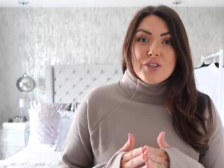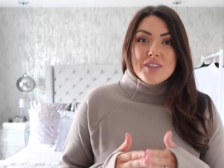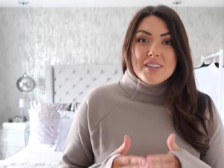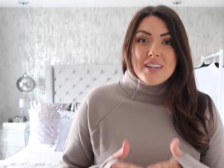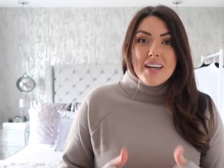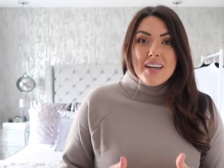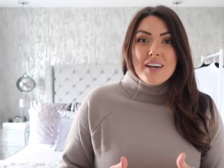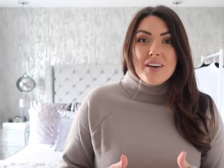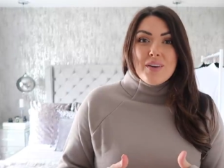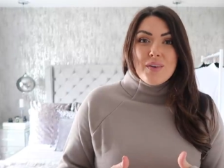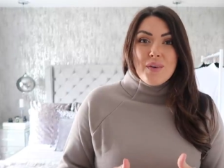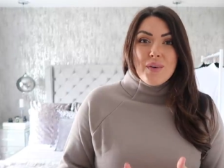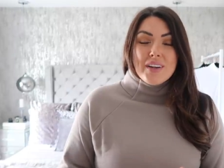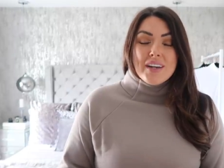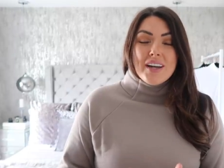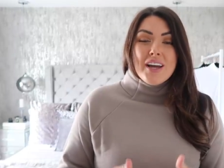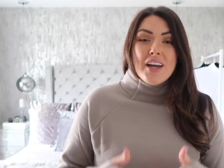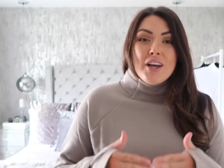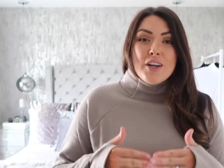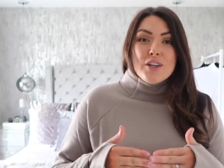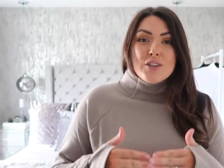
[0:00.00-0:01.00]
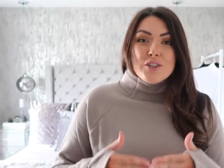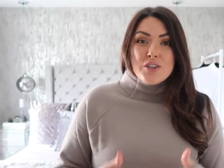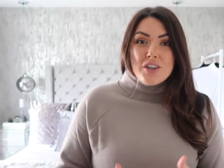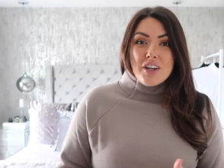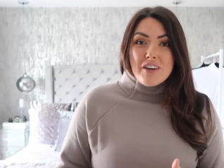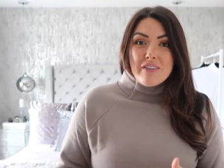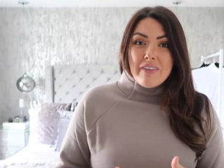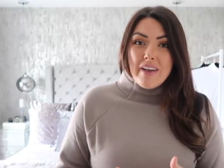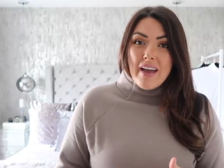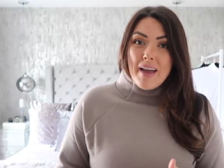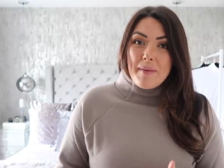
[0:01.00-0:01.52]
you signing on to
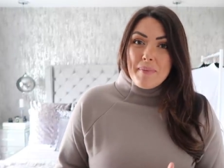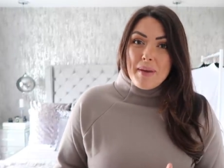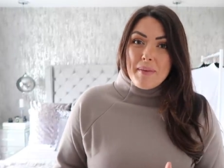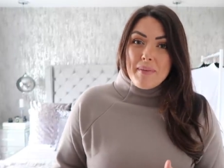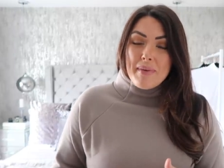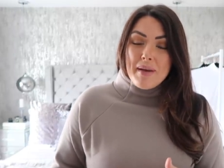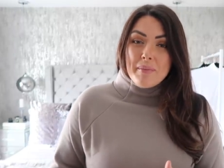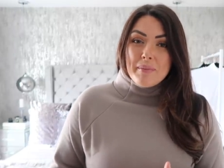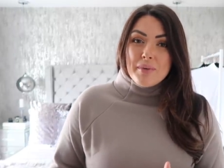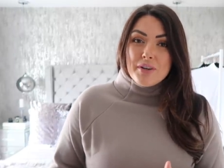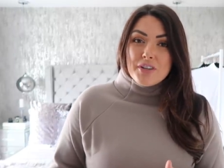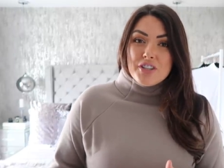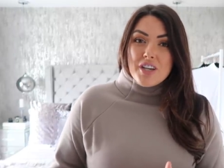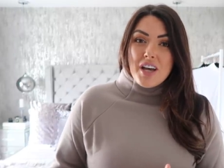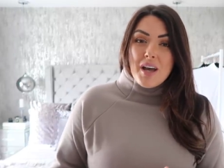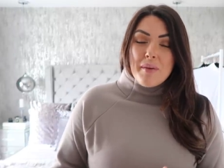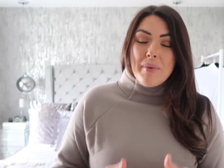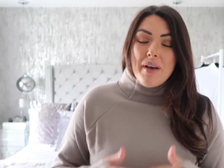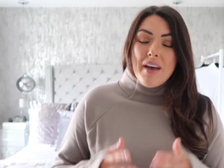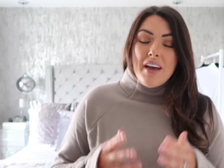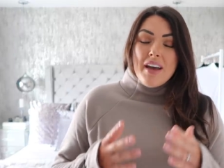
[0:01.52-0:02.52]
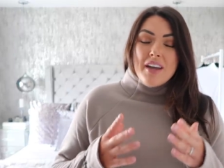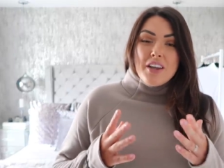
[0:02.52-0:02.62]
their VIP membership